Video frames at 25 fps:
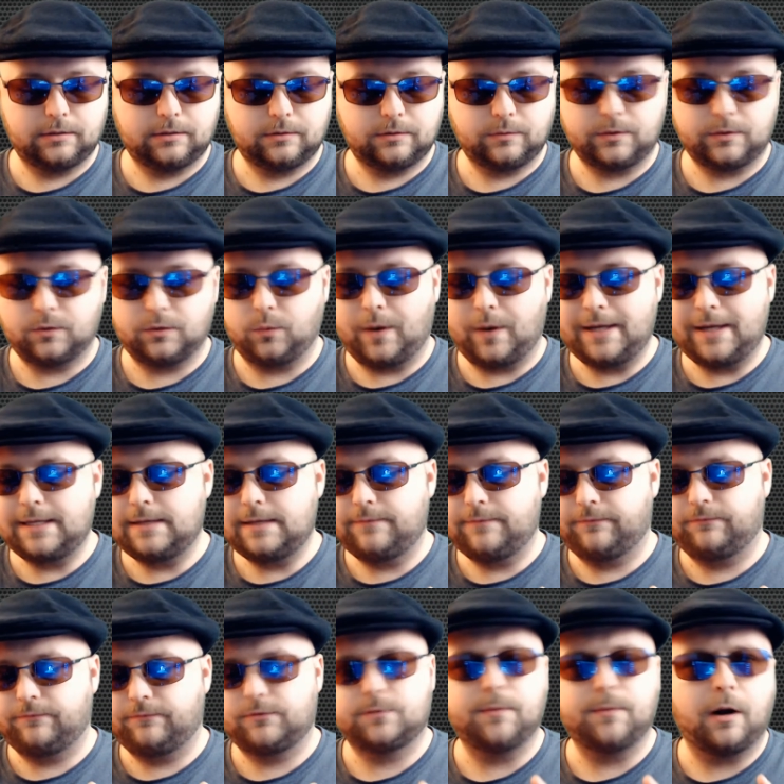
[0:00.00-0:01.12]
With the way
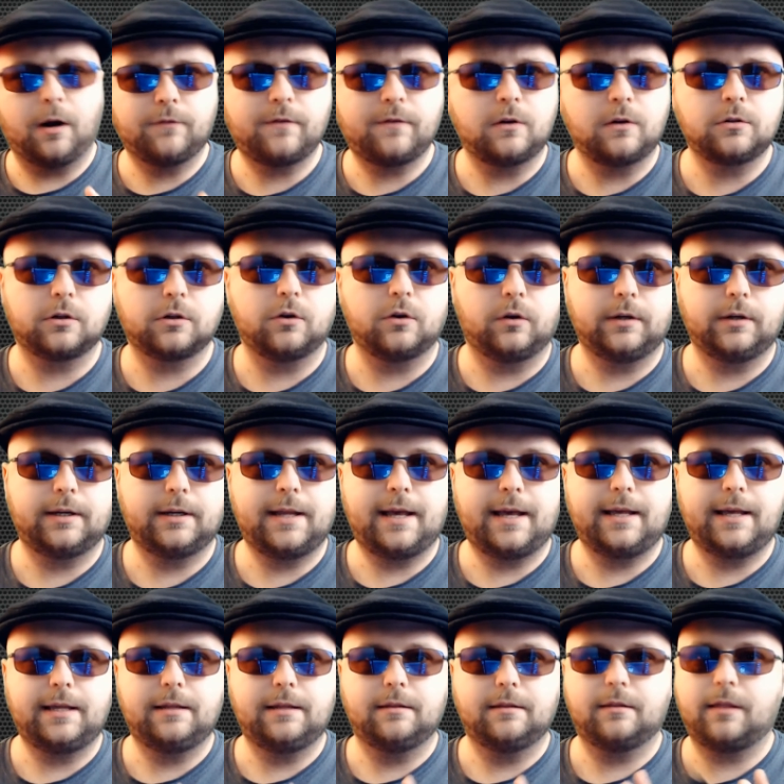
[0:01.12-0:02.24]
smartphones are going today,